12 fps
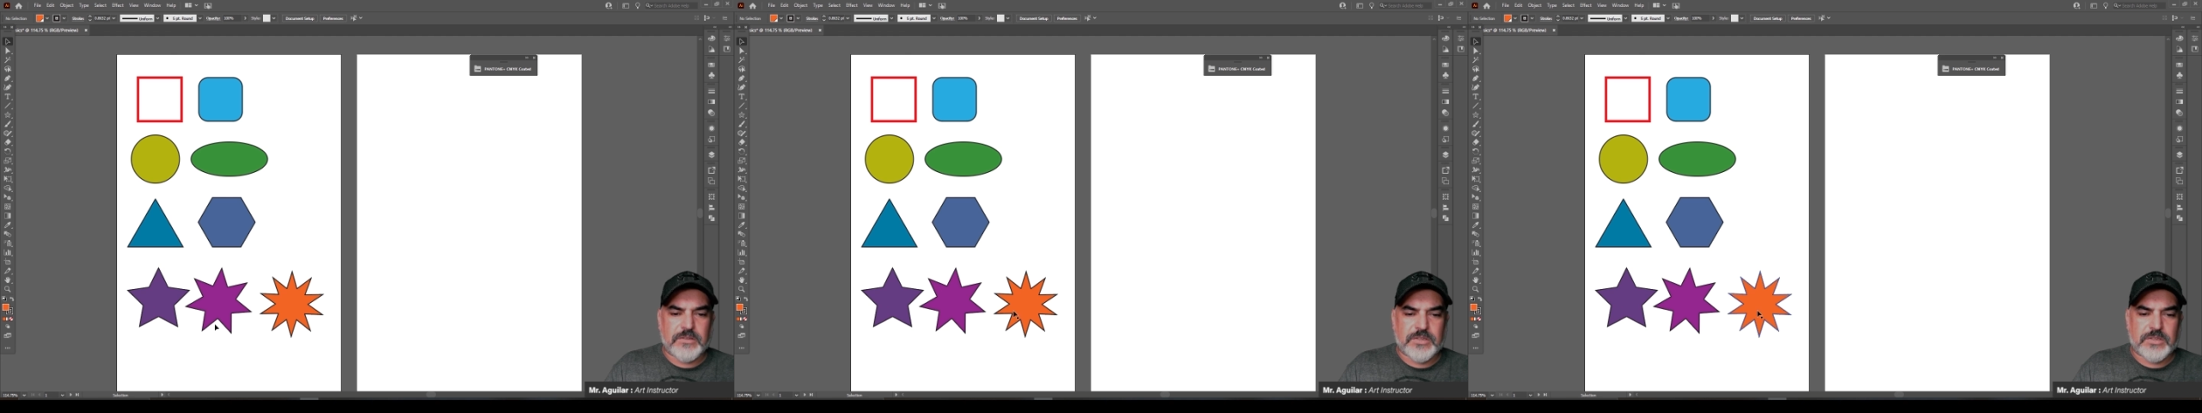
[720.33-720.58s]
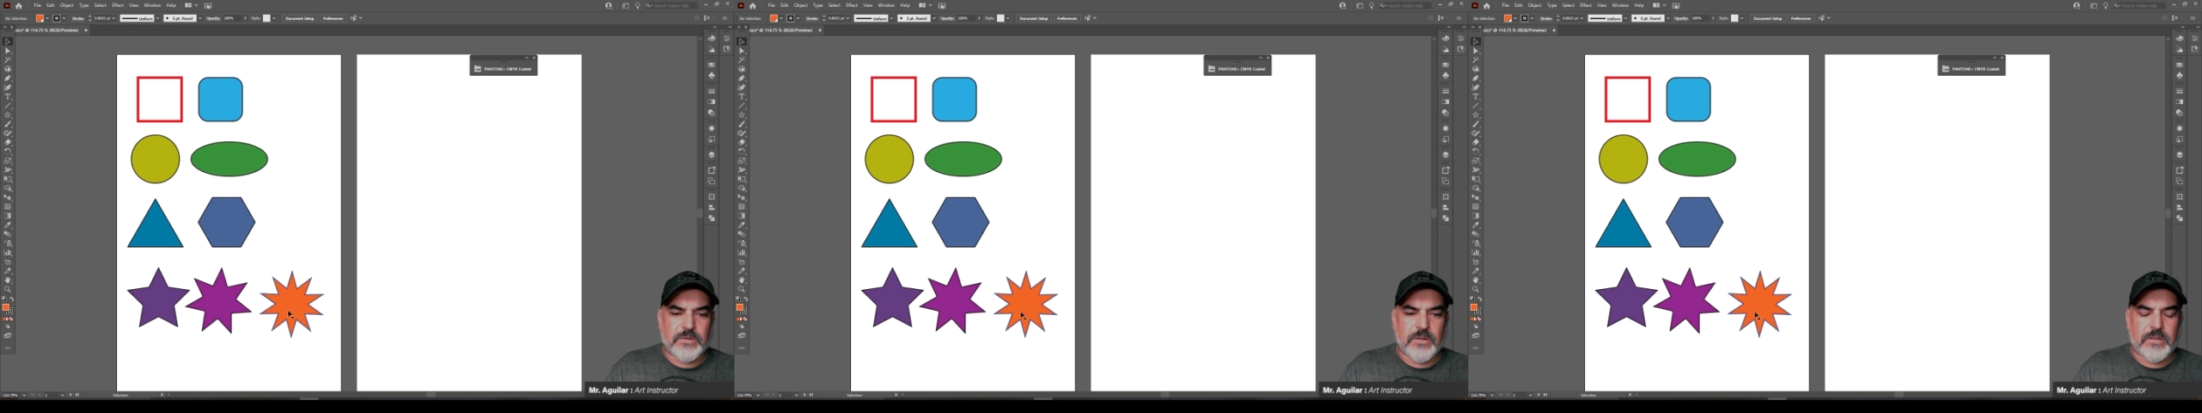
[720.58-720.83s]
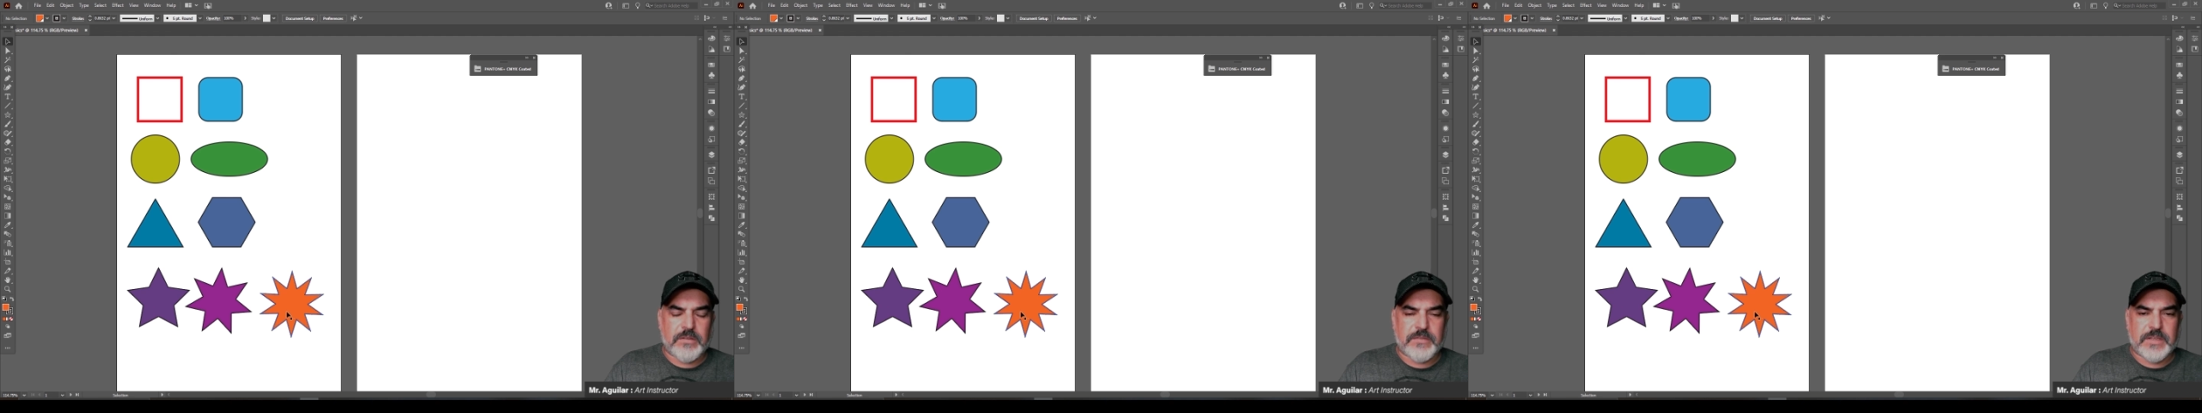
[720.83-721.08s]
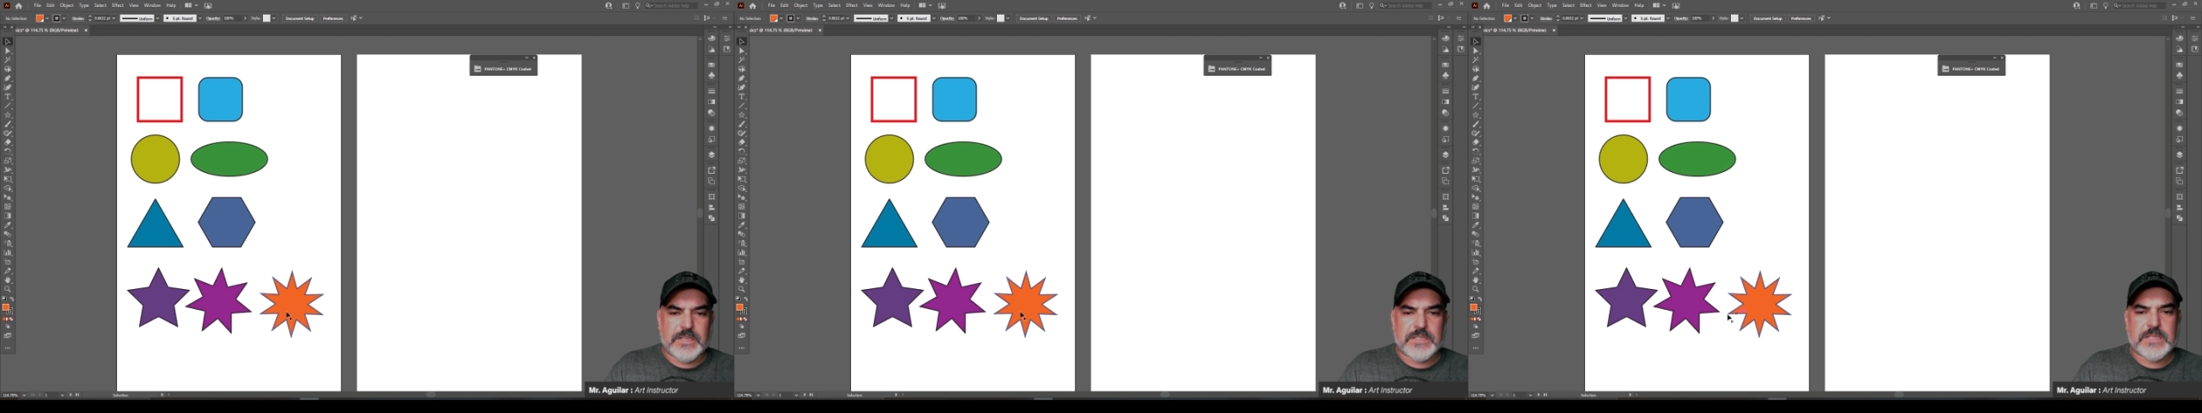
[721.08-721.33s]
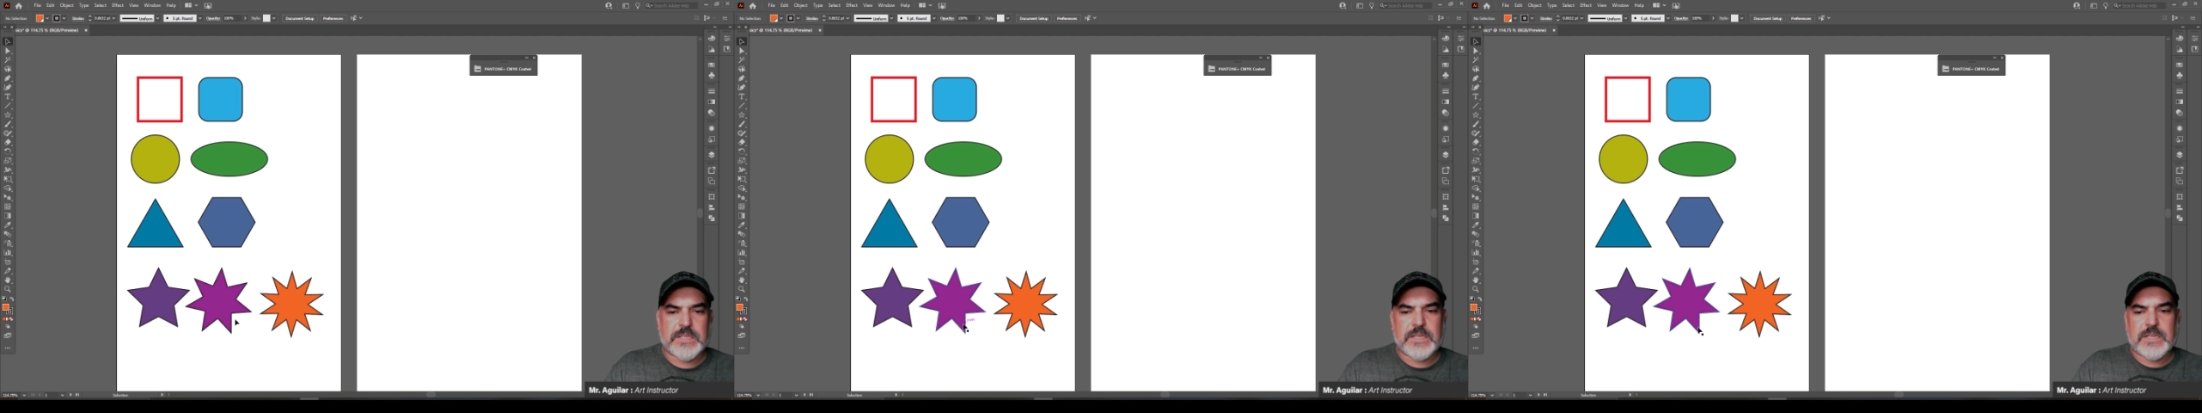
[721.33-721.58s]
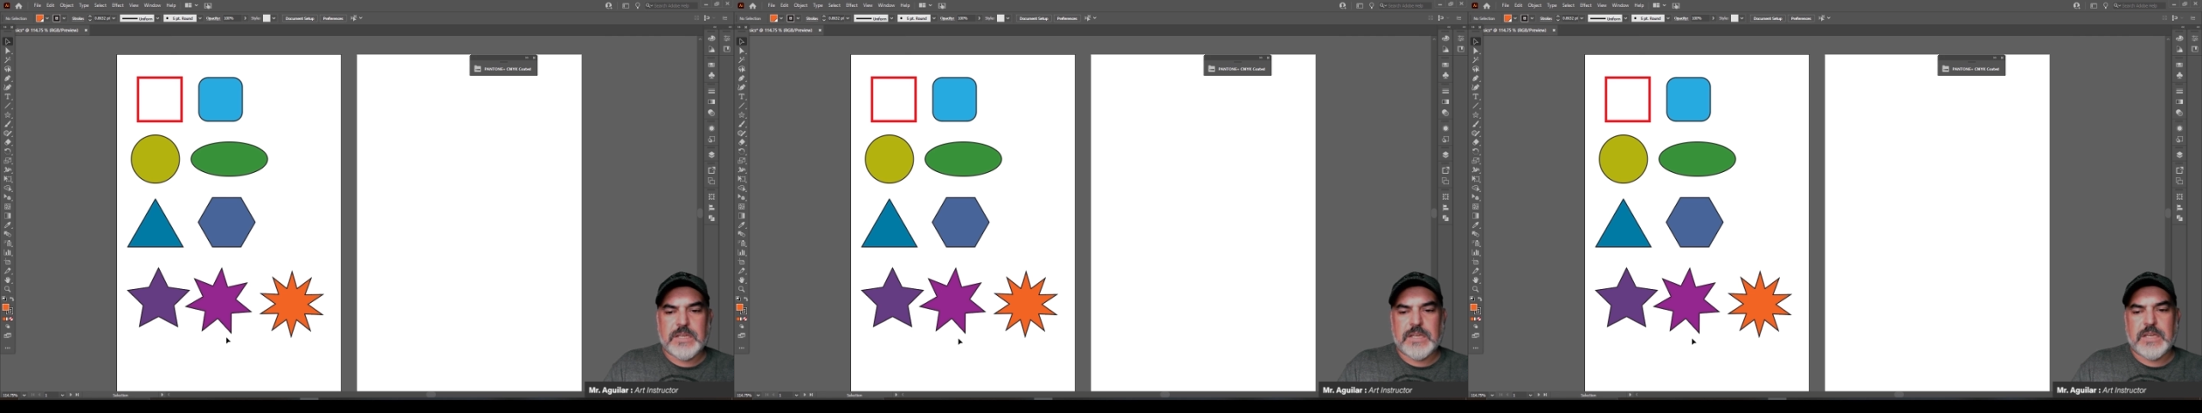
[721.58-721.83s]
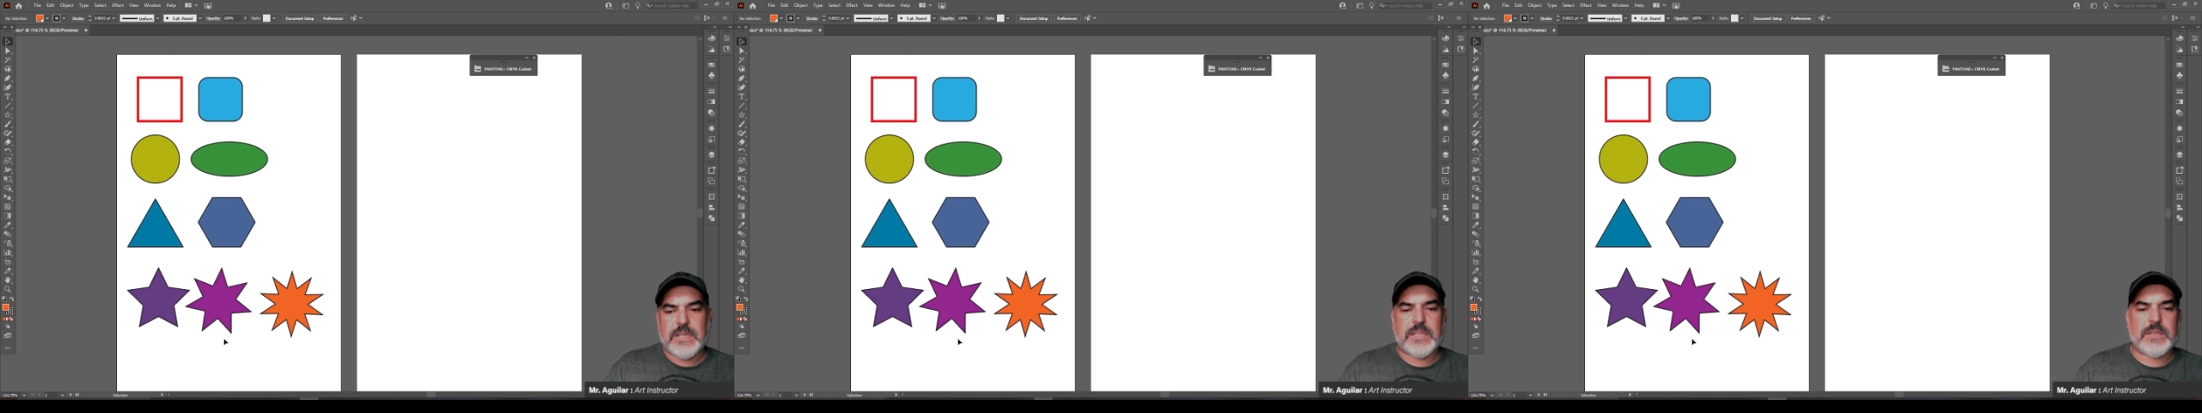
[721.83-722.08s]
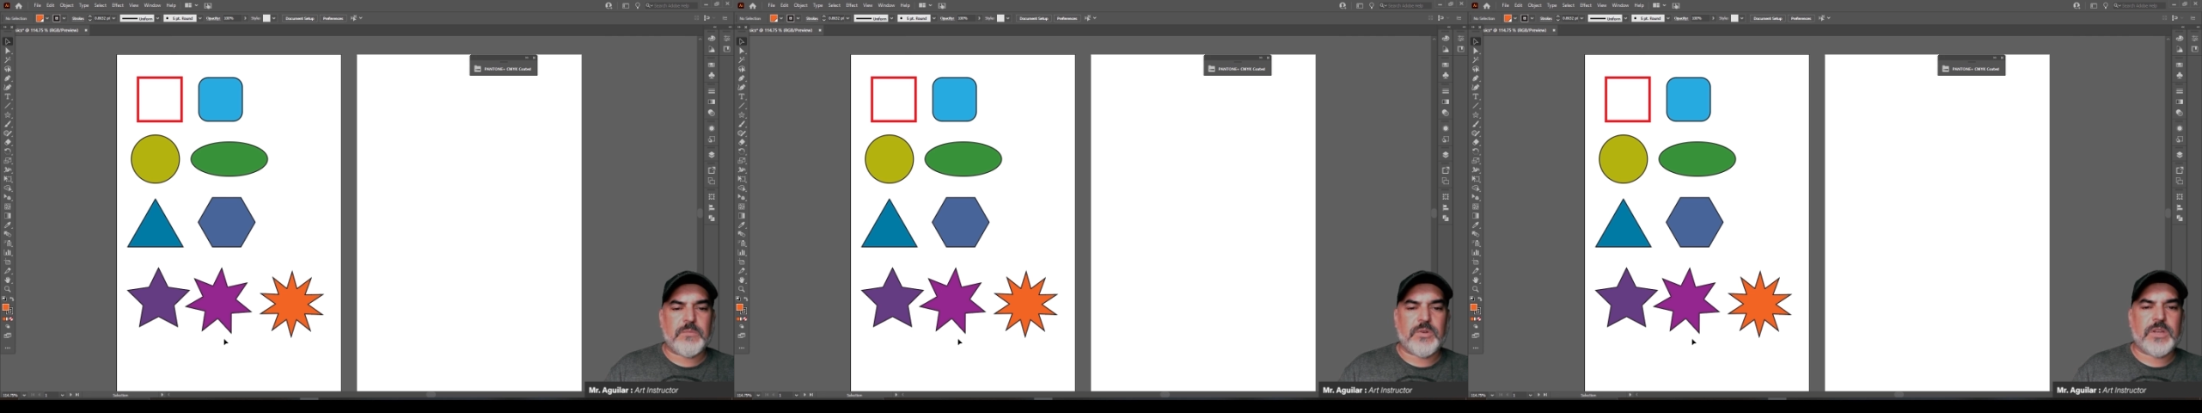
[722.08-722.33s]
to all of these. And
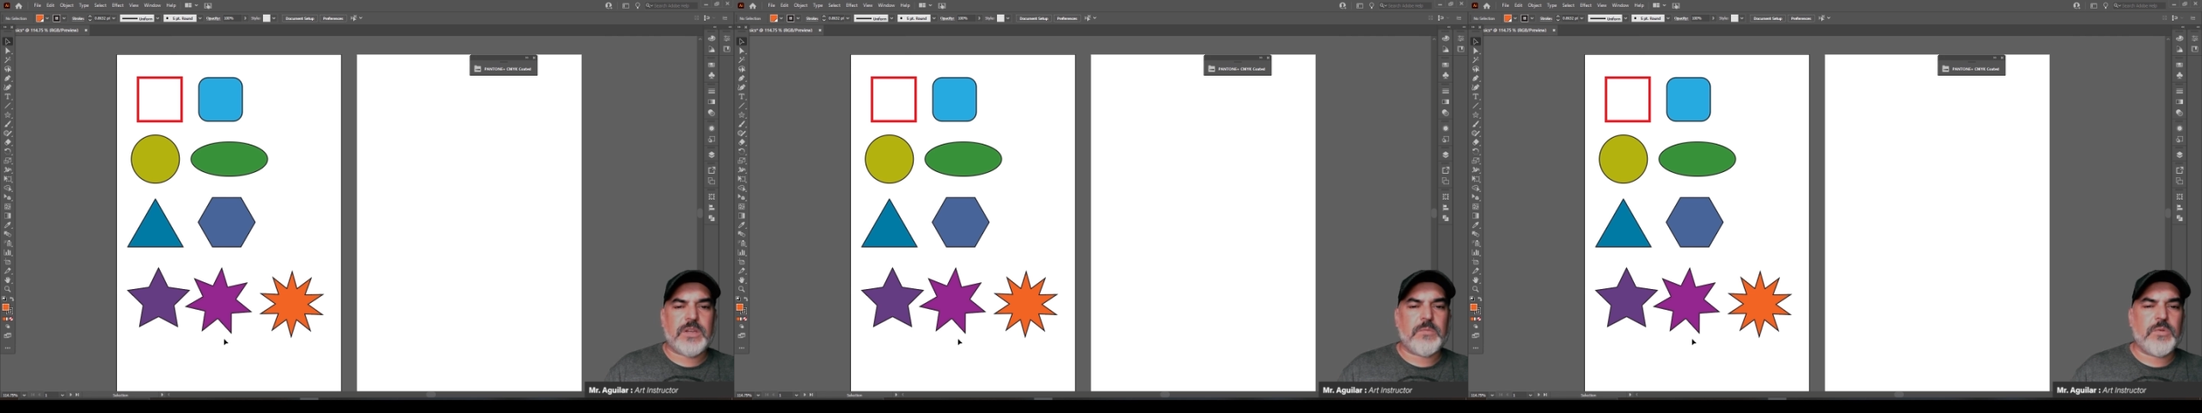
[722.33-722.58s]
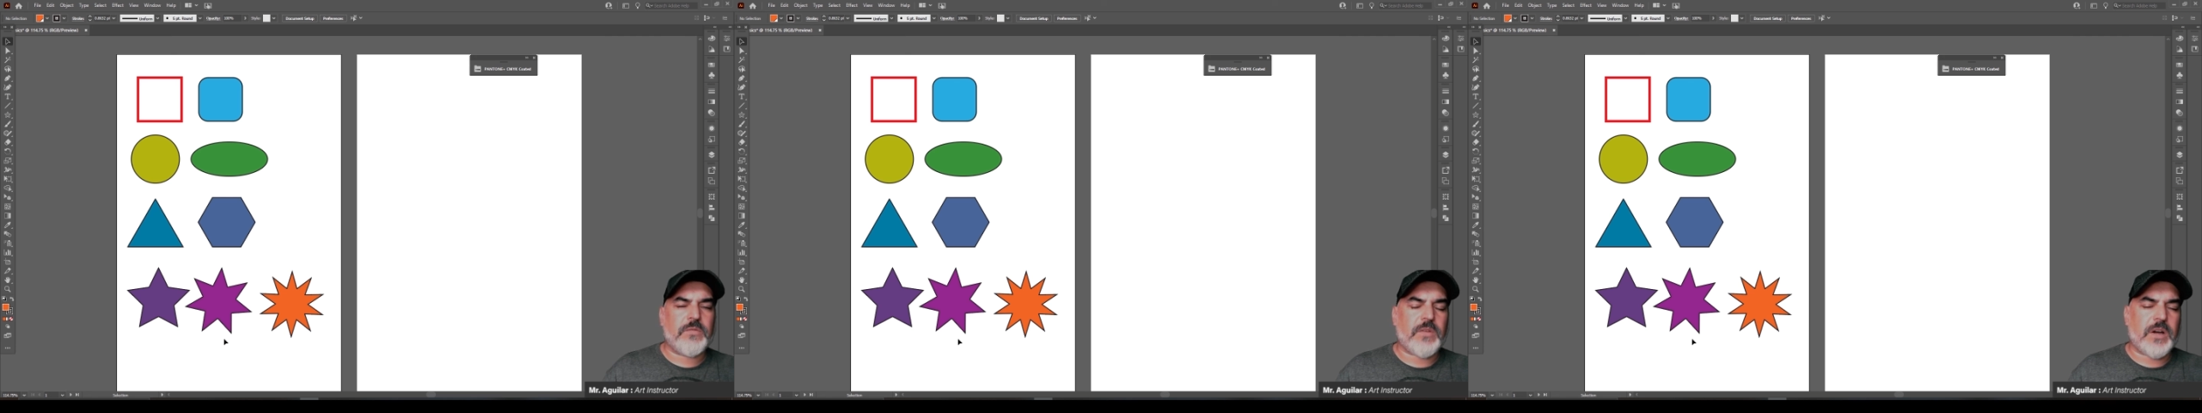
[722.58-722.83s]
then we're going to move